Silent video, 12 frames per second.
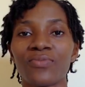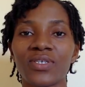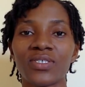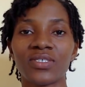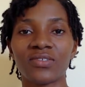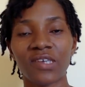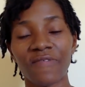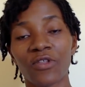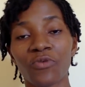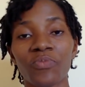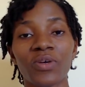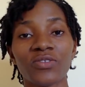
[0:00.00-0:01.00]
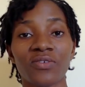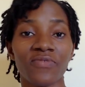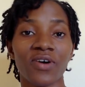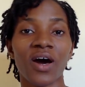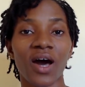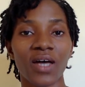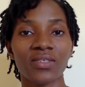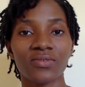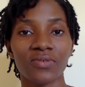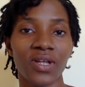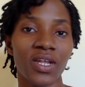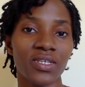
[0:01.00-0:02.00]
in which the development of the
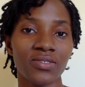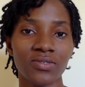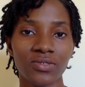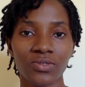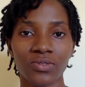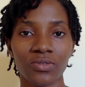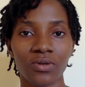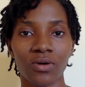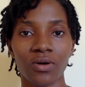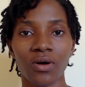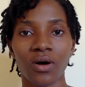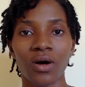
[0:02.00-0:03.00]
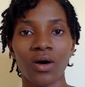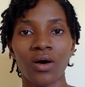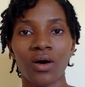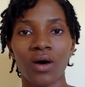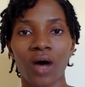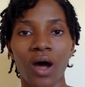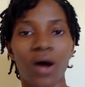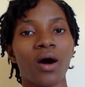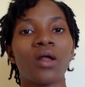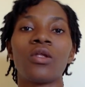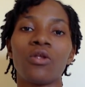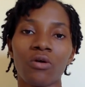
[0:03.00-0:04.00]
heart relates to
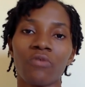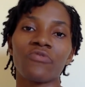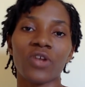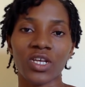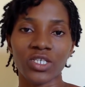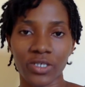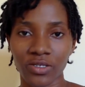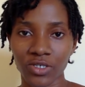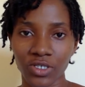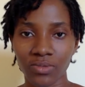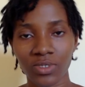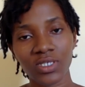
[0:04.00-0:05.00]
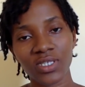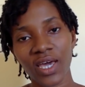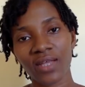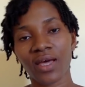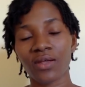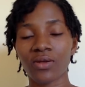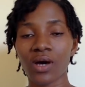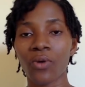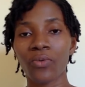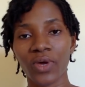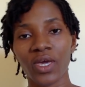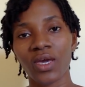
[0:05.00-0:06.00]
our love relationships. Then
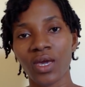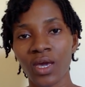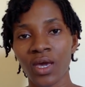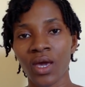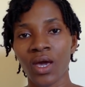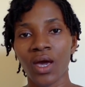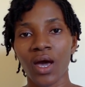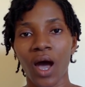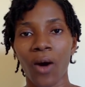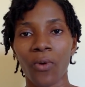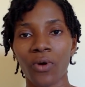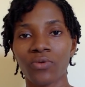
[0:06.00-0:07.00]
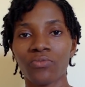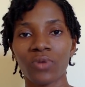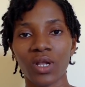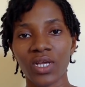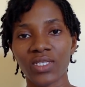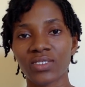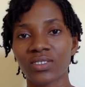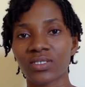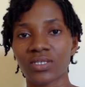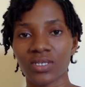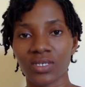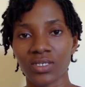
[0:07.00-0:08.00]
another way I want to relate
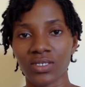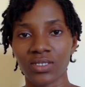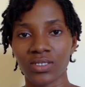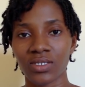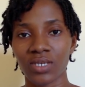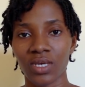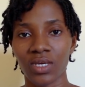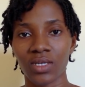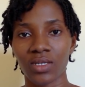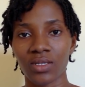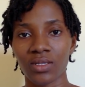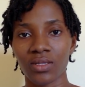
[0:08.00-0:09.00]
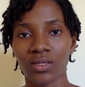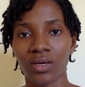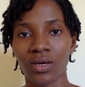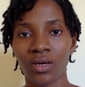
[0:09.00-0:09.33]
it is in